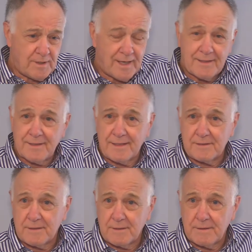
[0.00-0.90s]
not
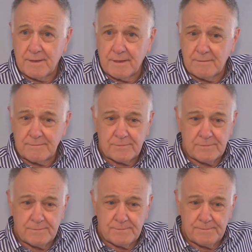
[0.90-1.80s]
things that
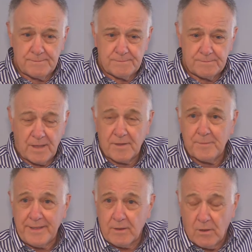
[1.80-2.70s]
bother
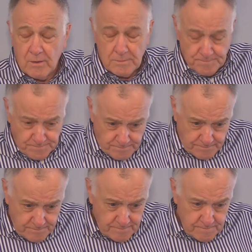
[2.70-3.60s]
me at all.
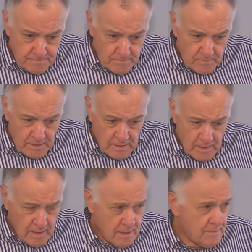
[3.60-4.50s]

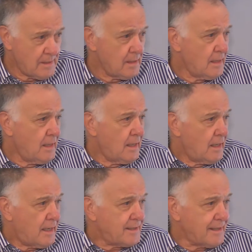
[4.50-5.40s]

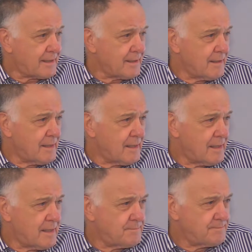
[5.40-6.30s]
I think
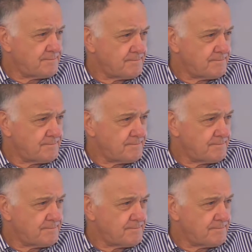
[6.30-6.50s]
I've